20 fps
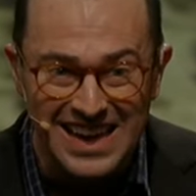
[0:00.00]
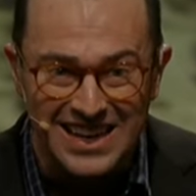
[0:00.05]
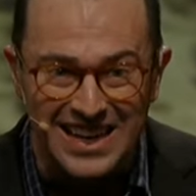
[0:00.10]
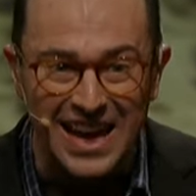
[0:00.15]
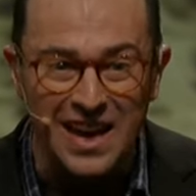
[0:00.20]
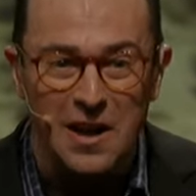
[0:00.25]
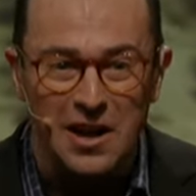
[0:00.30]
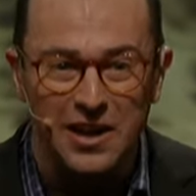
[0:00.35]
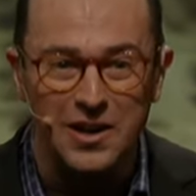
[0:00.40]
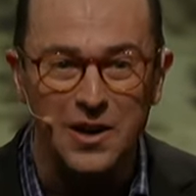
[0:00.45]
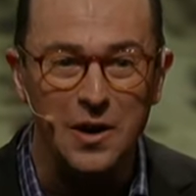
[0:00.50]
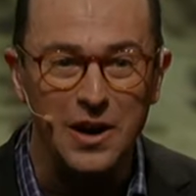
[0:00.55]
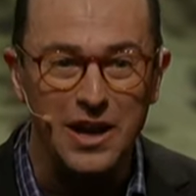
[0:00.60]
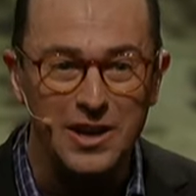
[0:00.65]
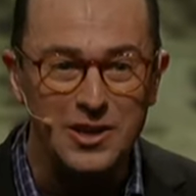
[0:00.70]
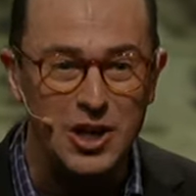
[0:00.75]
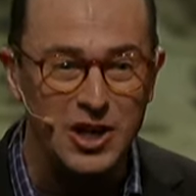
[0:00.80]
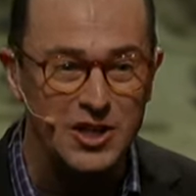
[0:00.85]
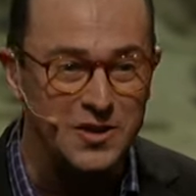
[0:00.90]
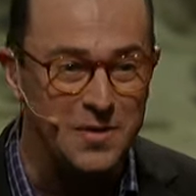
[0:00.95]
Okay, you know, in
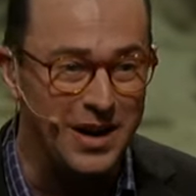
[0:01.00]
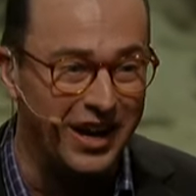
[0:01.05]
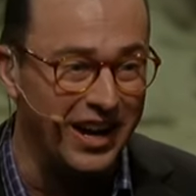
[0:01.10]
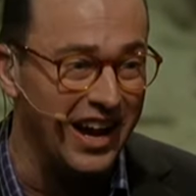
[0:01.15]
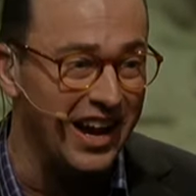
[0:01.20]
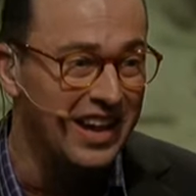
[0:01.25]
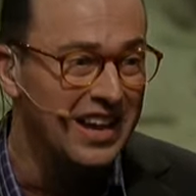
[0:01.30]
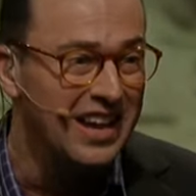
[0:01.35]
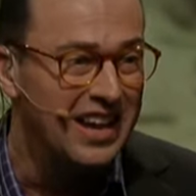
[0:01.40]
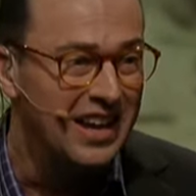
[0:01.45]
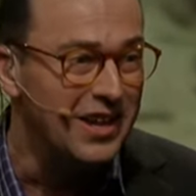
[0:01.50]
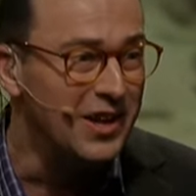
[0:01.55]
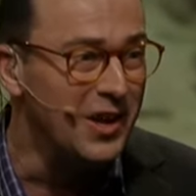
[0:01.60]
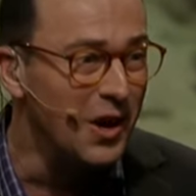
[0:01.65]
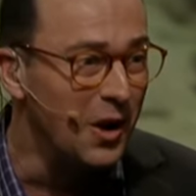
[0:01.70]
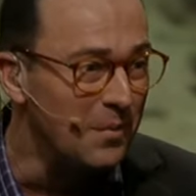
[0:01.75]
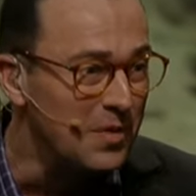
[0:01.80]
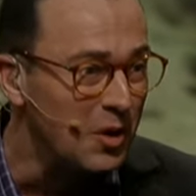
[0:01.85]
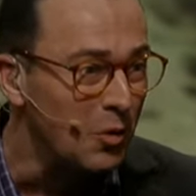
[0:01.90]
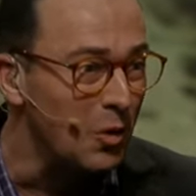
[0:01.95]
the Church of America, you
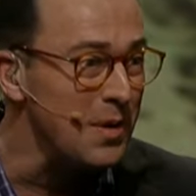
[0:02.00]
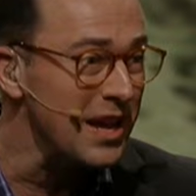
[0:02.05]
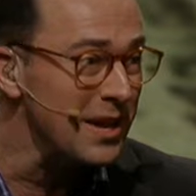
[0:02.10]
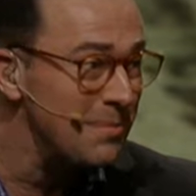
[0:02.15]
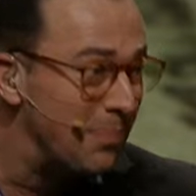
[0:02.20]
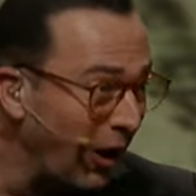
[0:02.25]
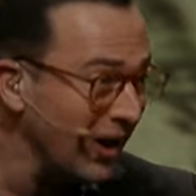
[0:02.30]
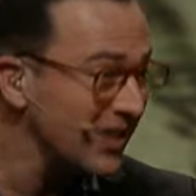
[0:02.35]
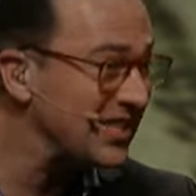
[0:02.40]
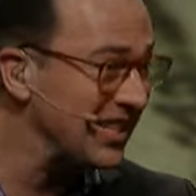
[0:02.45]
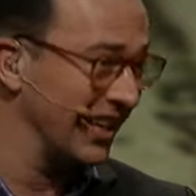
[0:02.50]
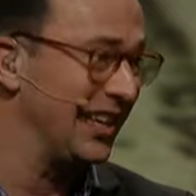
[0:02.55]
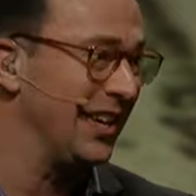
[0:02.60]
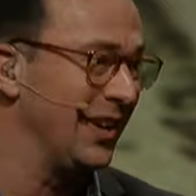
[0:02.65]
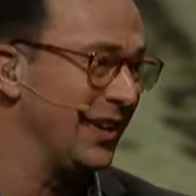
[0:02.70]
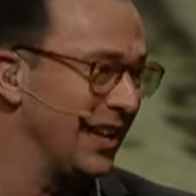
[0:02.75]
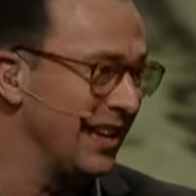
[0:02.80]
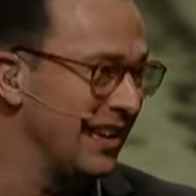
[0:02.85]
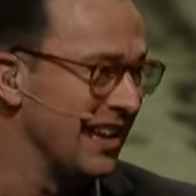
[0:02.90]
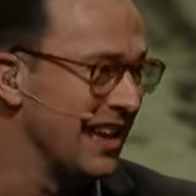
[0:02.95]
know, we're being
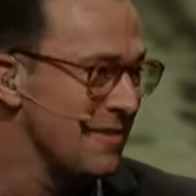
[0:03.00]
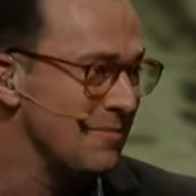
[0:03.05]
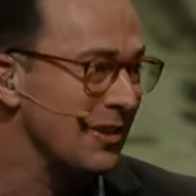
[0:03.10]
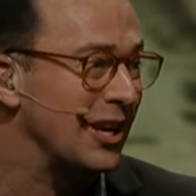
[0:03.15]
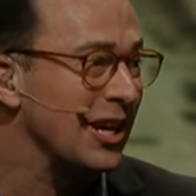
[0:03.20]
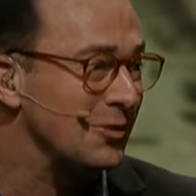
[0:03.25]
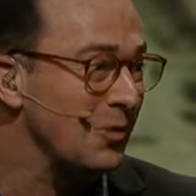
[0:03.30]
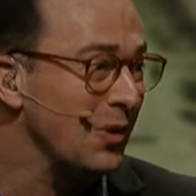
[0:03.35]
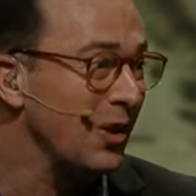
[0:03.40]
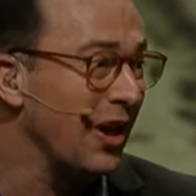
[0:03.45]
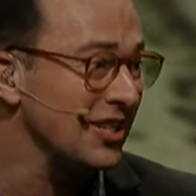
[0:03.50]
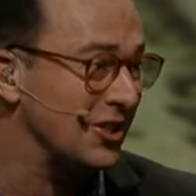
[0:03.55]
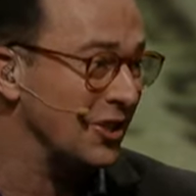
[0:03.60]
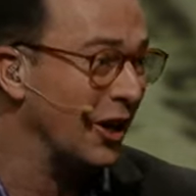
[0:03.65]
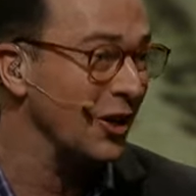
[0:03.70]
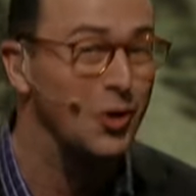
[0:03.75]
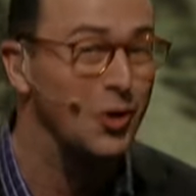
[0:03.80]
persecuted because we lost our